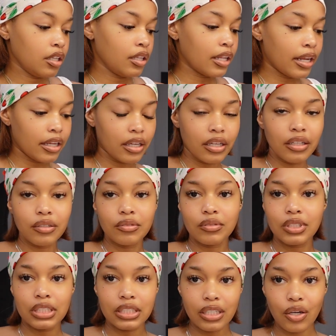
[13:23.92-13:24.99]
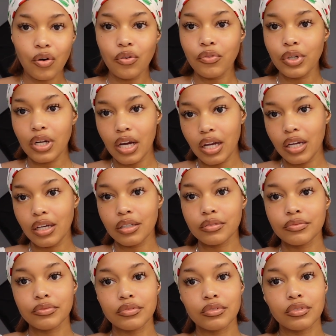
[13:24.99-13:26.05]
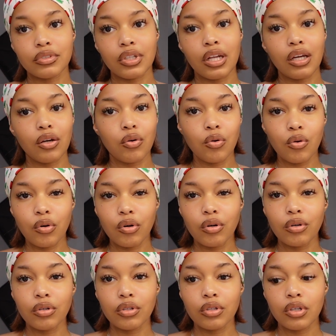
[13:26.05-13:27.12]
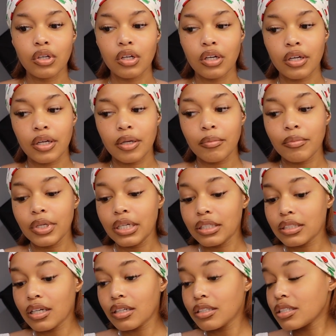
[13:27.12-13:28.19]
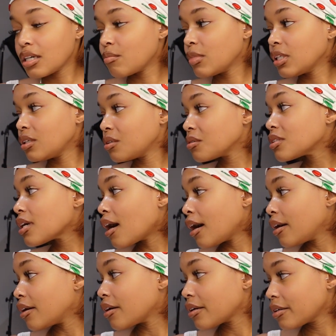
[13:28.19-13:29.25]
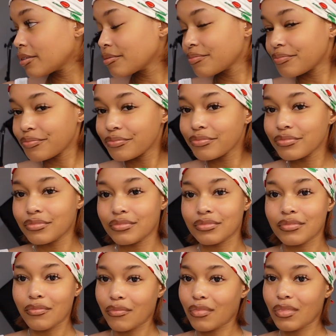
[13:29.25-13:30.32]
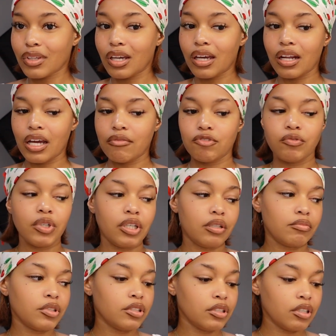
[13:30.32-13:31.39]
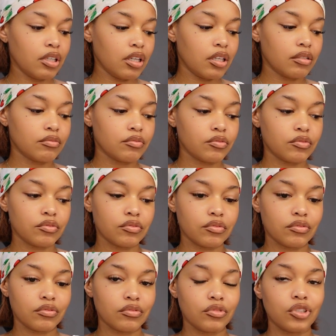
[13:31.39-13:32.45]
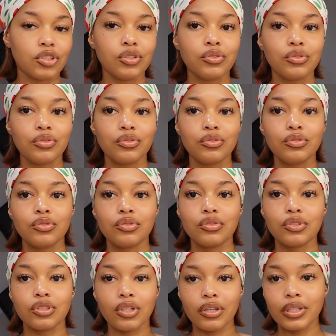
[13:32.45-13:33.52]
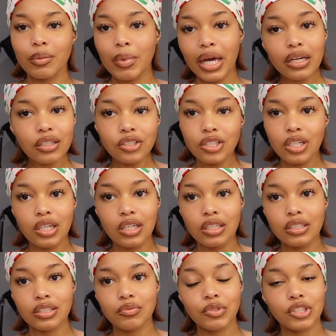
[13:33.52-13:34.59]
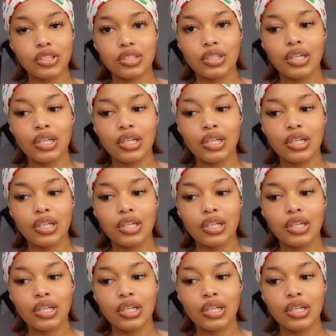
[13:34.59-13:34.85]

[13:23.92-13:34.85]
let it sit overnight, let it cool, because honestly I'm a little tired and I have to wake up early to start the mac and cheese, which